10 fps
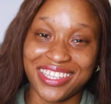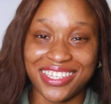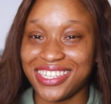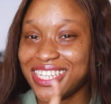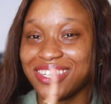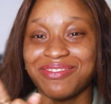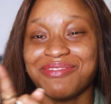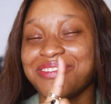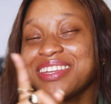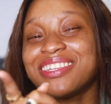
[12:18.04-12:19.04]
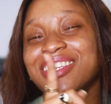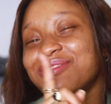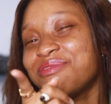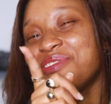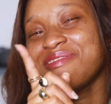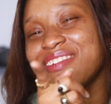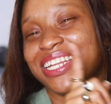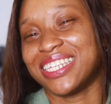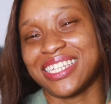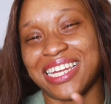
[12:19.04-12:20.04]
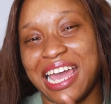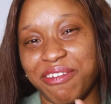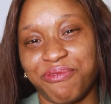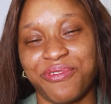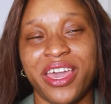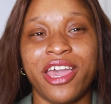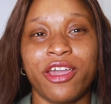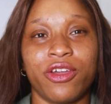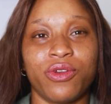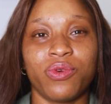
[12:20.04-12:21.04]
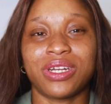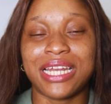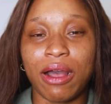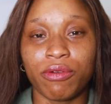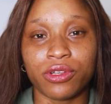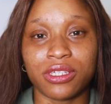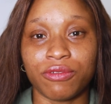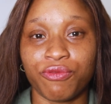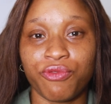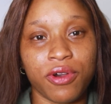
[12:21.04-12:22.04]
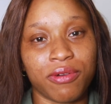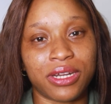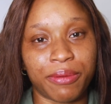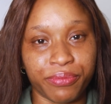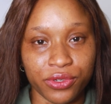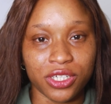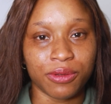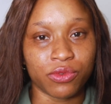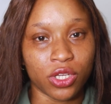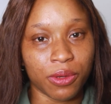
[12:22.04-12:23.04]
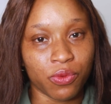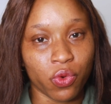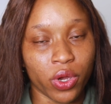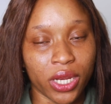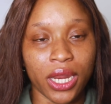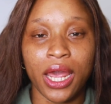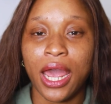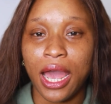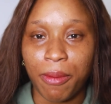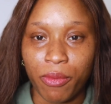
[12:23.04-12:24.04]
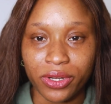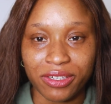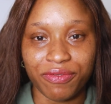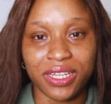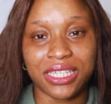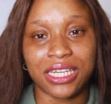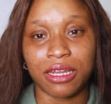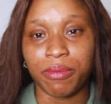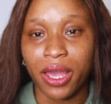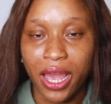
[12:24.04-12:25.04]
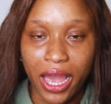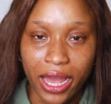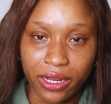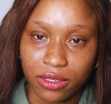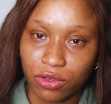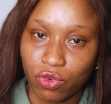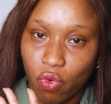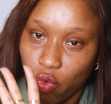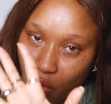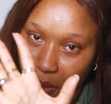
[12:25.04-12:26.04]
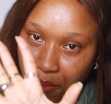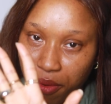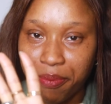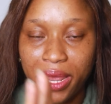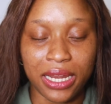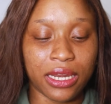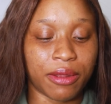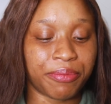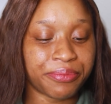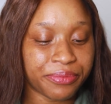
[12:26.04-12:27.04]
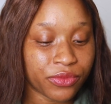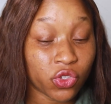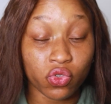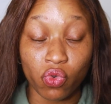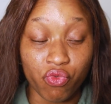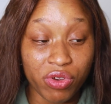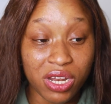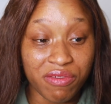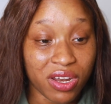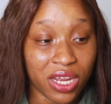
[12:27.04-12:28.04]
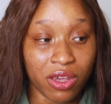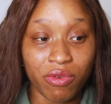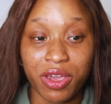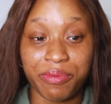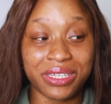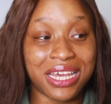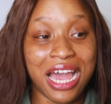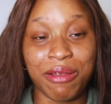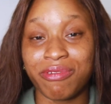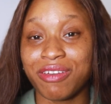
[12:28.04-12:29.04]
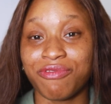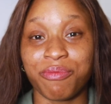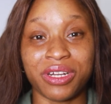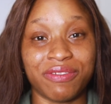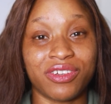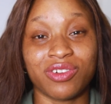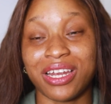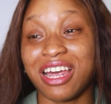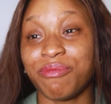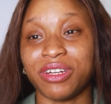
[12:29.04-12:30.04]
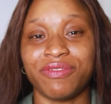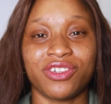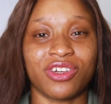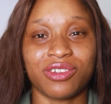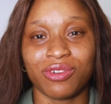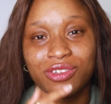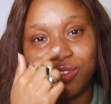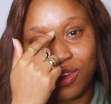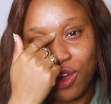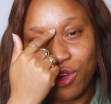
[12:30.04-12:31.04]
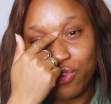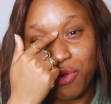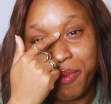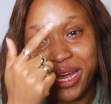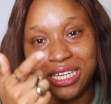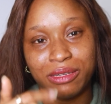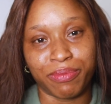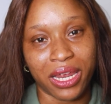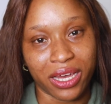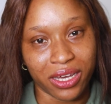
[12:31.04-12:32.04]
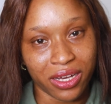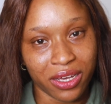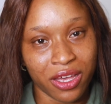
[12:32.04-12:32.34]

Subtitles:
cheese will regret his life. That was the fuel that pushed him to keep going, motivating him, and propelling him. So really, really, when you be saying I'm looking for motivation, that motivation is because your mind is blank.